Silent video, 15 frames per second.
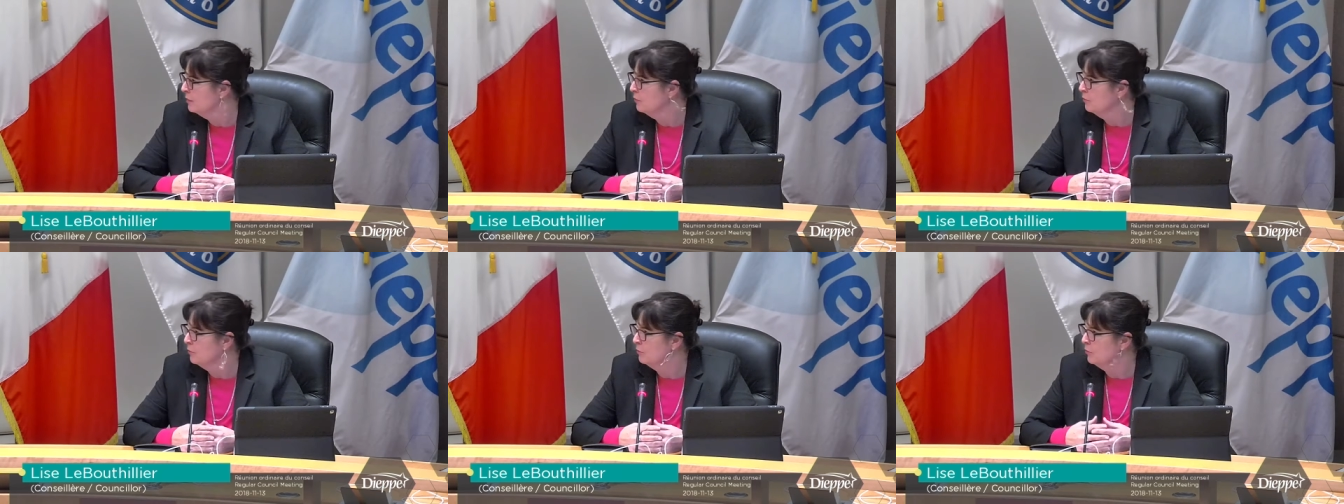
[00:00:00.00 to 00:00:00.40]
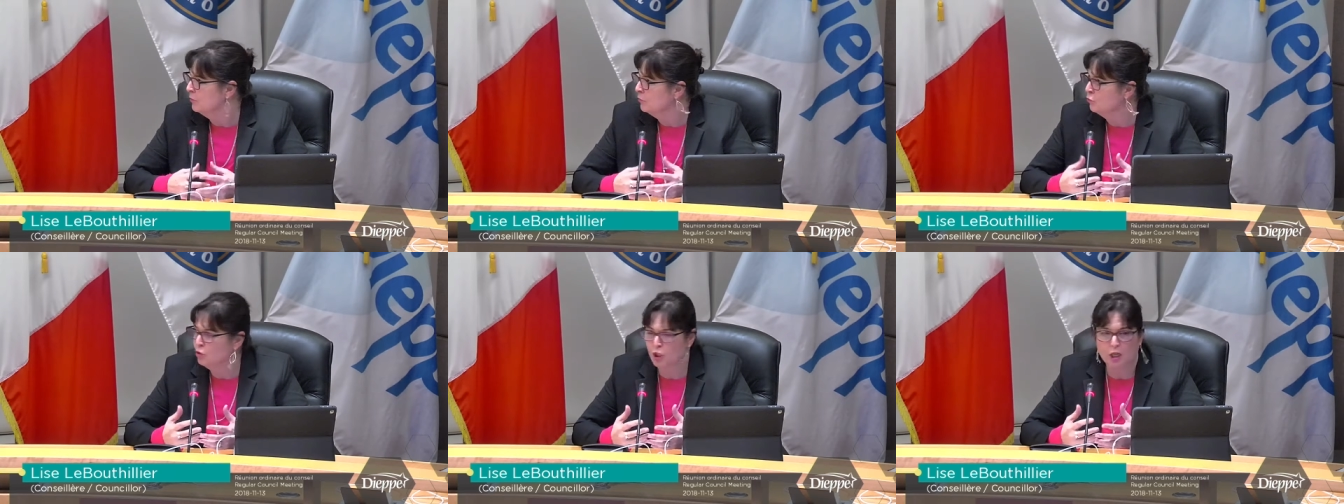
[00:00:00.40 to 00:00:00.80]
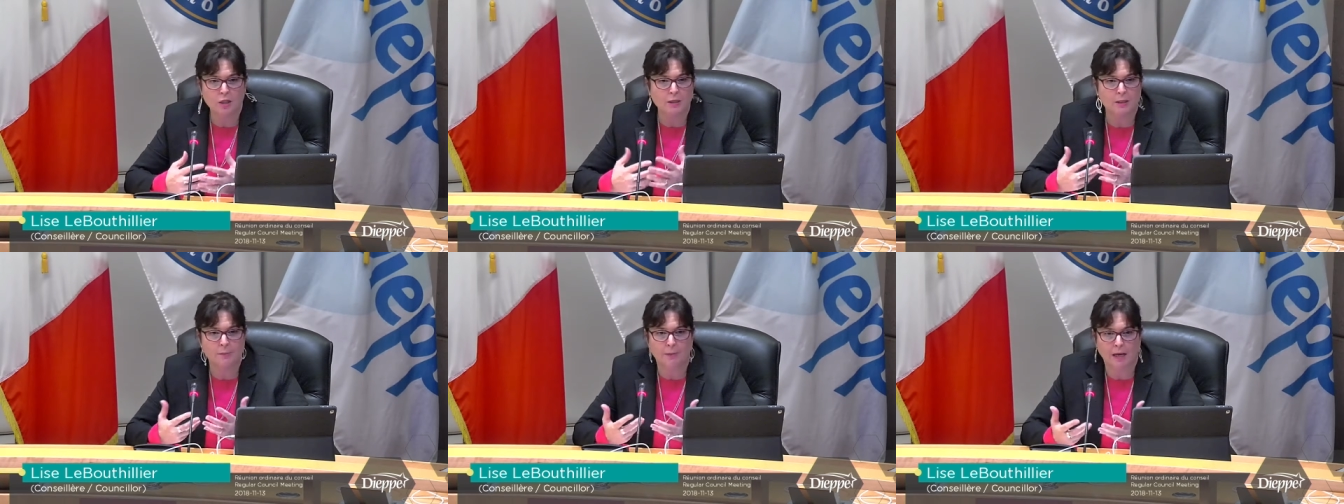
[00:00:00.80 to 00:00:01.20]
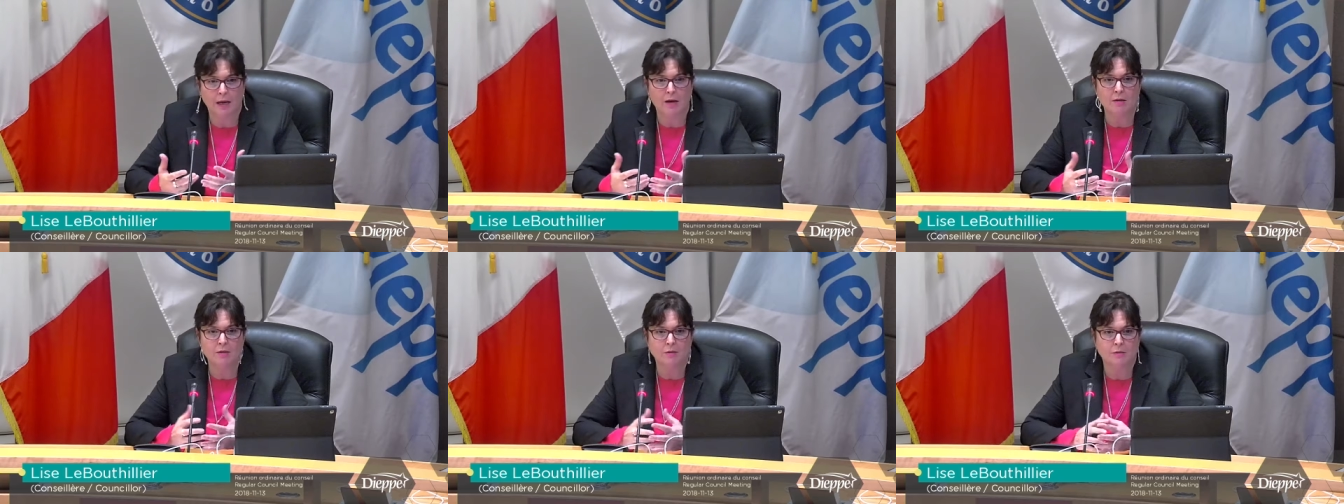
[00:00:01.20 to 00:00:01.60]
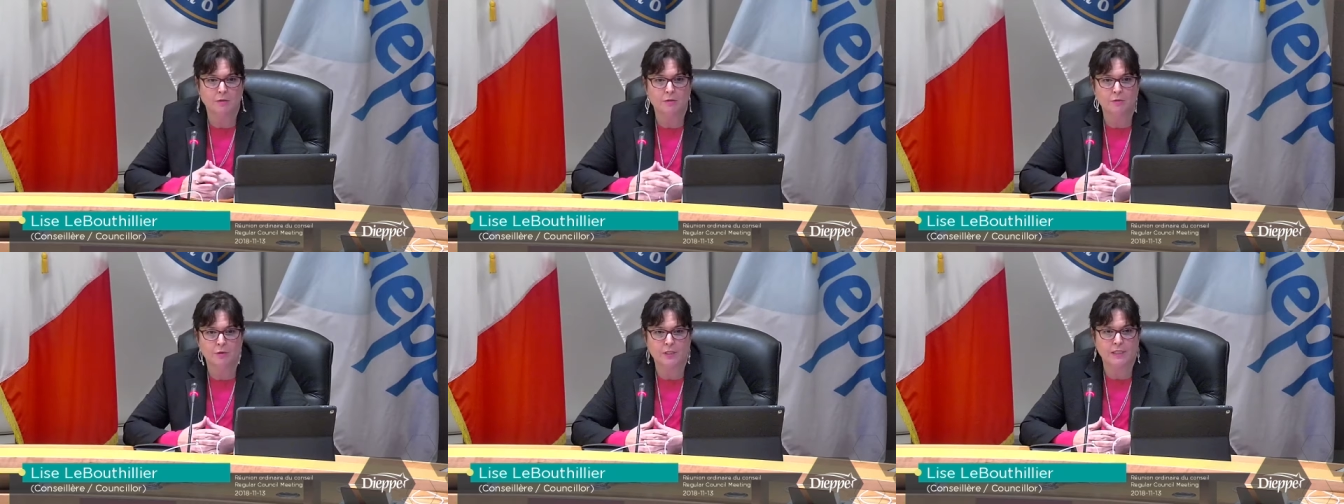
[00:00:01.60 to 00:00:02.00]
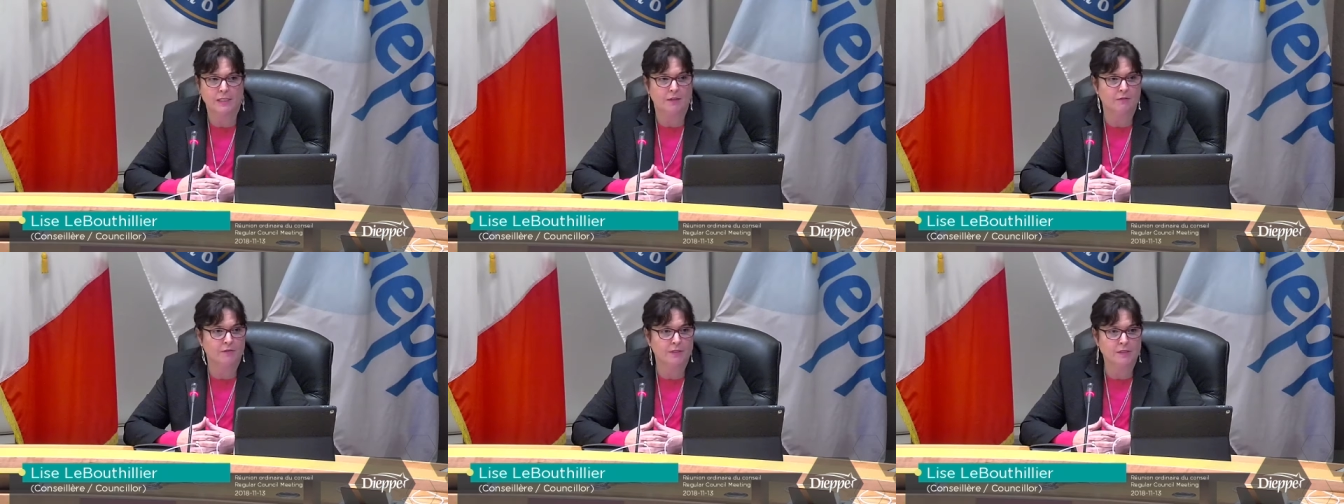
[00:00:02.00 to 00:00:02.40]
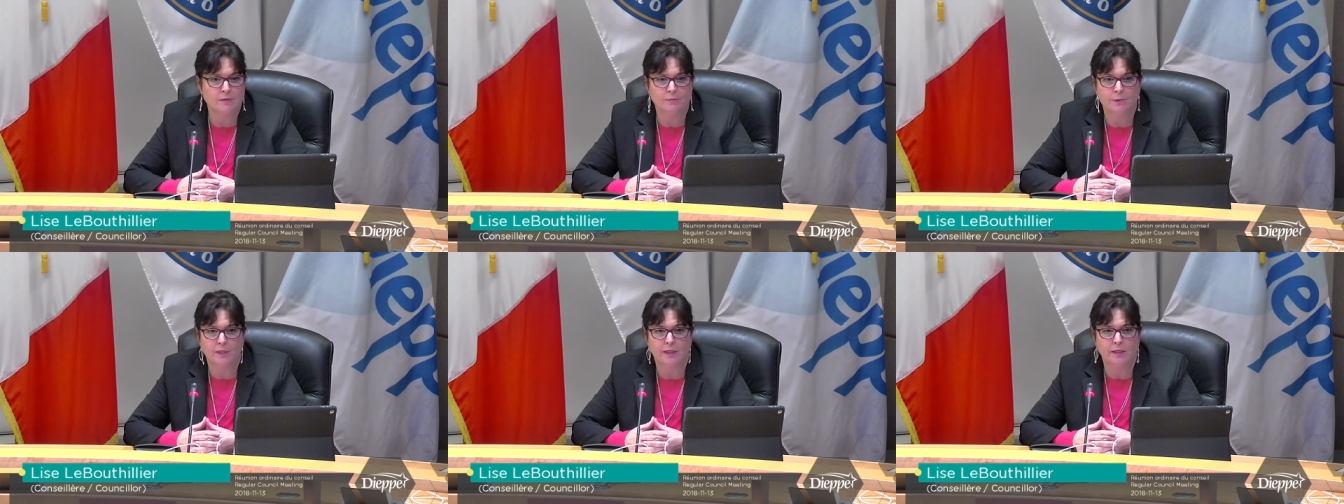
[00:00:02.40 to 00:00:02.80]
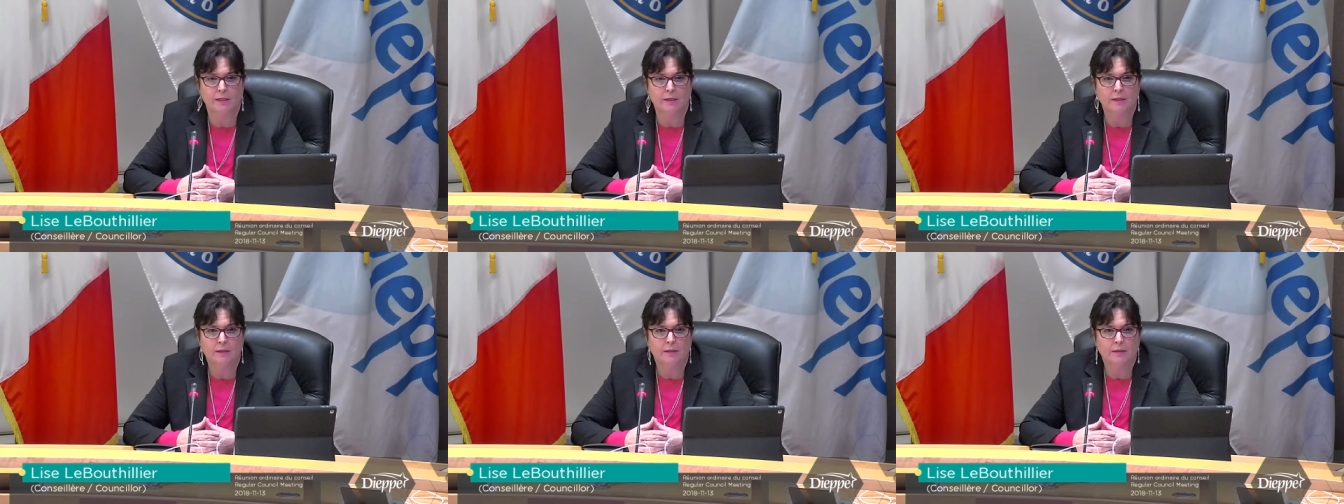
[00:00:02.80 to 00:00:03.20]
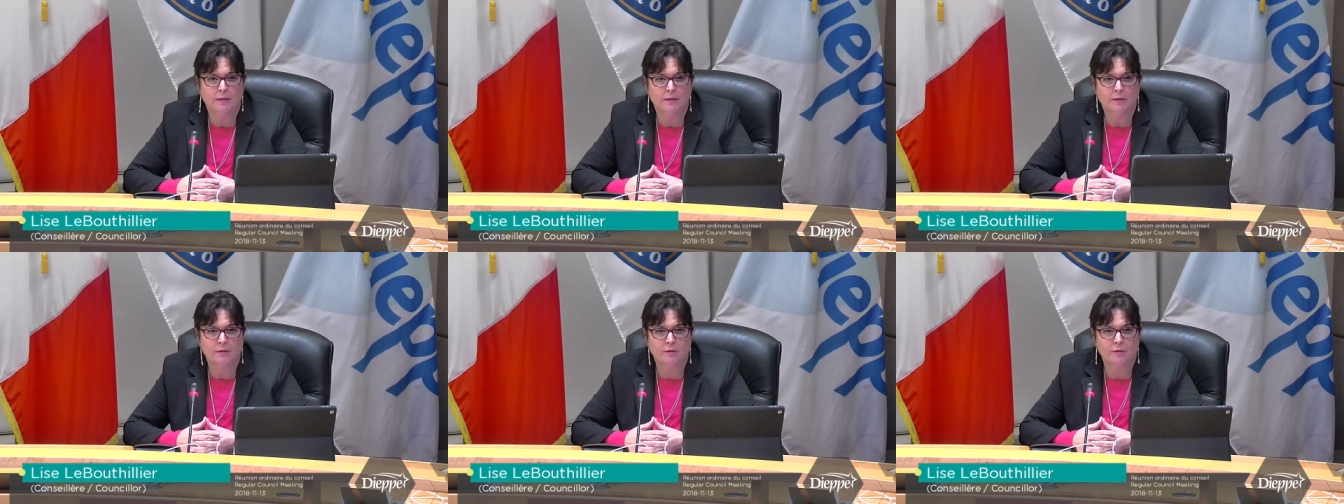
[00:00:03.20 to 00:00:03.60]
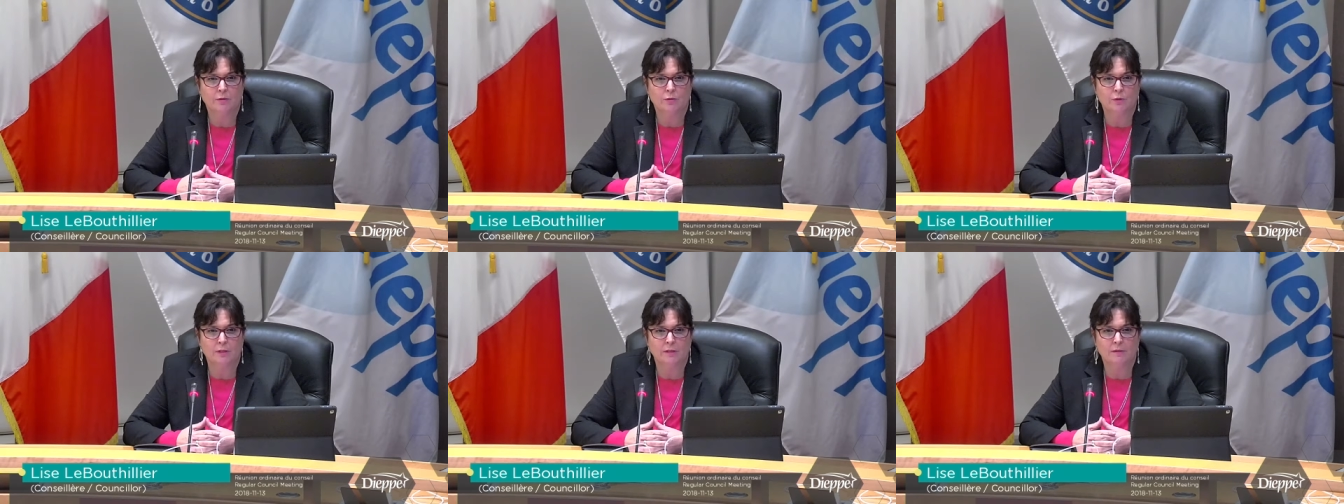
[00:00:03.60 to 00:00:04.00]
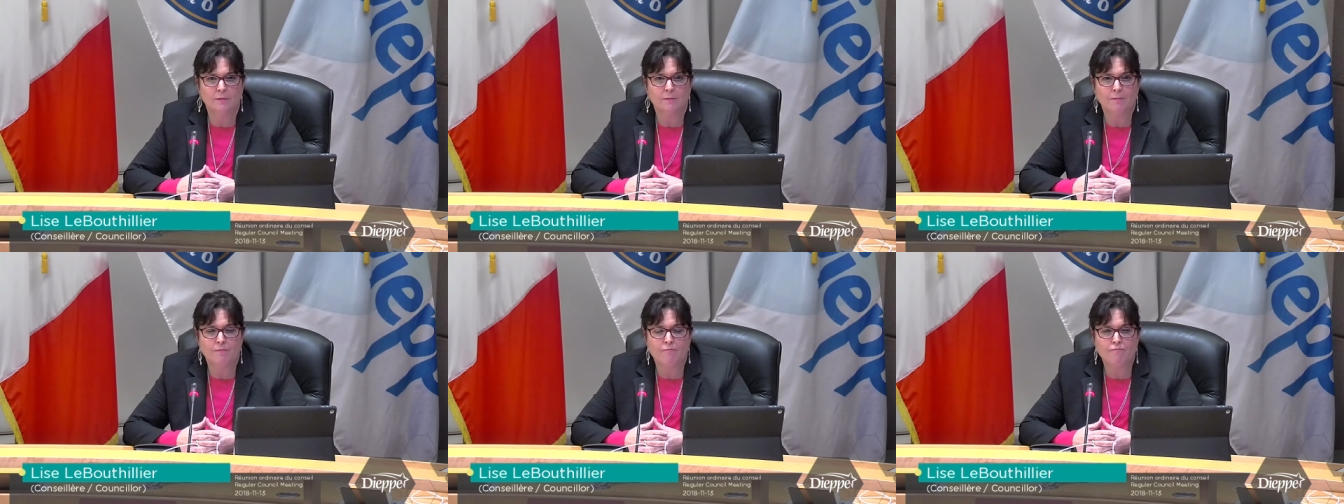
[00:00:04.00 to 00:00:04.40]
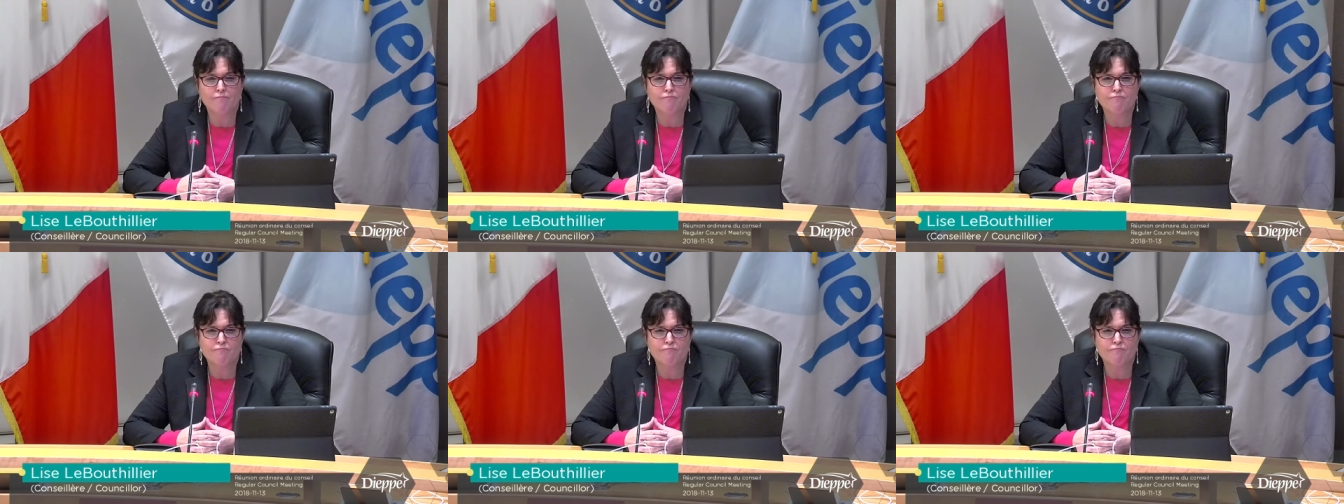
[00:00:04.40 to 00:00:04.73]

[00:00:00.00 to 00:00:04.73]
helping you with citizens concerning the service?